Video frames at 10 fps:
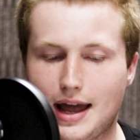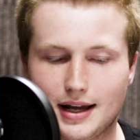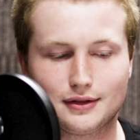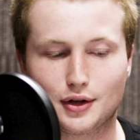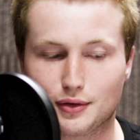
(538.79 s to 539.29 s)

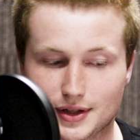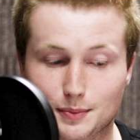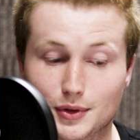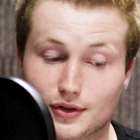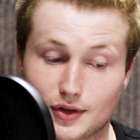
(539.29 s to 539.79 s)
and
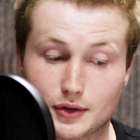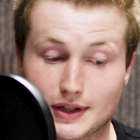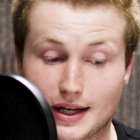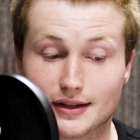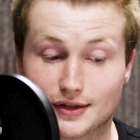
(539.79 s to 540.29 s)

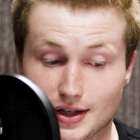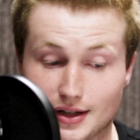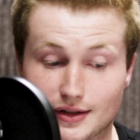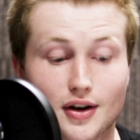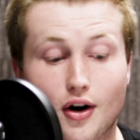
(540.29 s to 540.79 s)
CRISPR-associated
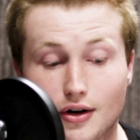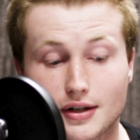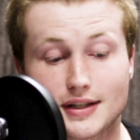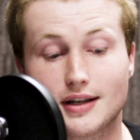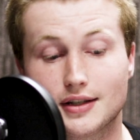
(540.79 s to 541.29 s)
genes
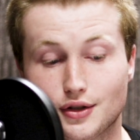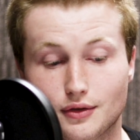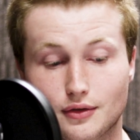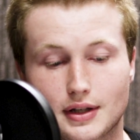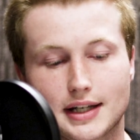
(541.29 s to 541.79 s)
are
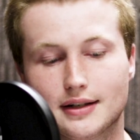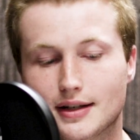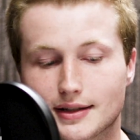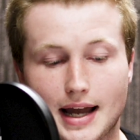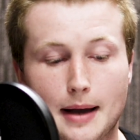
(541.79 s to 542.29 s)
essential
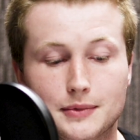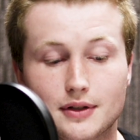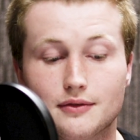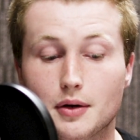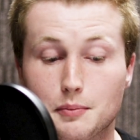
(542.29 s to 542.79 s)
in
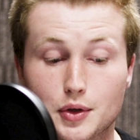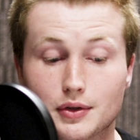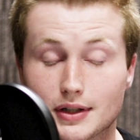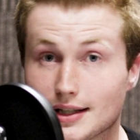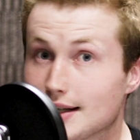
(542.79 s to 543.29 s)
adaptive
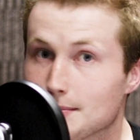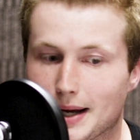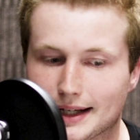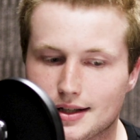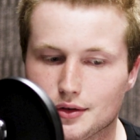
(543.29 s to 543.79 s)
immunity in
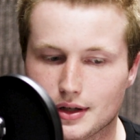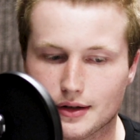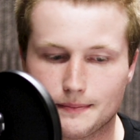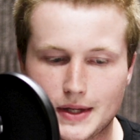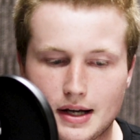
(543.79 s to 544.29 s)
bacteria.